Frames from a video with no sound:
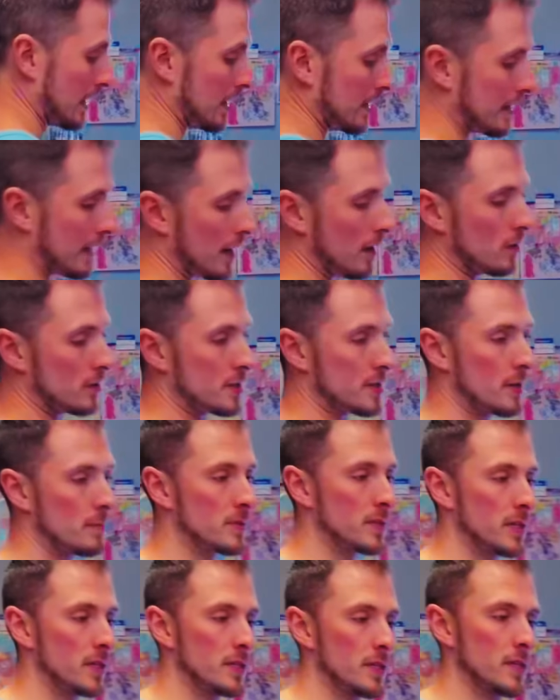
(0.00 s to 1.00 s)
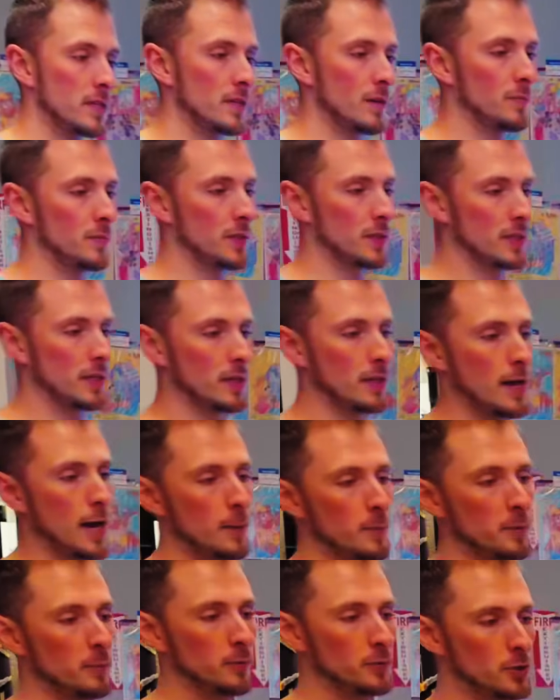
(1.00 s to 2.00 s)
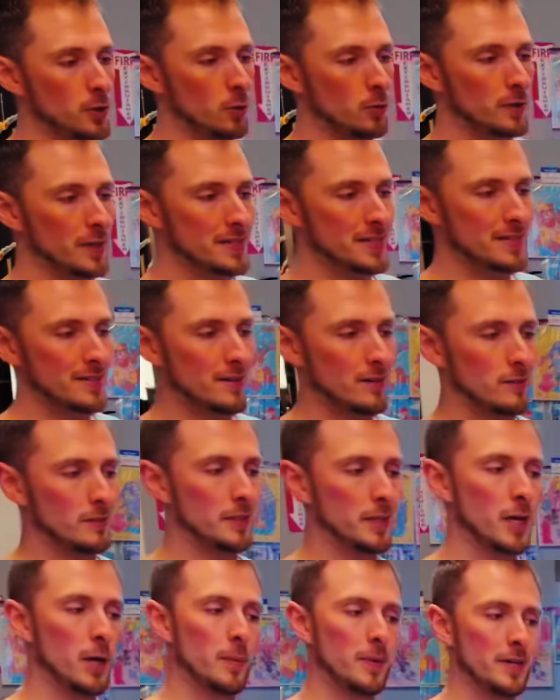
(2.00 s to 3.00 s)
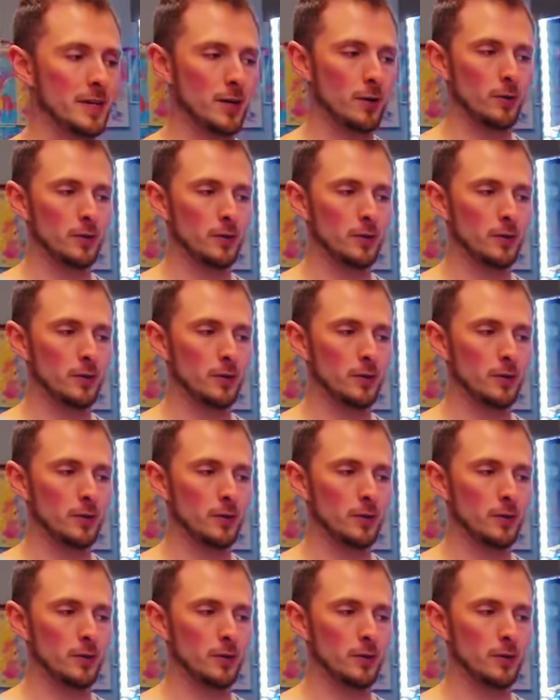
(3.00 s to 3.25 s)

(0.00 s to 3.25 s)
Now, Simpsons is something that a lot of people don't necessarily come in here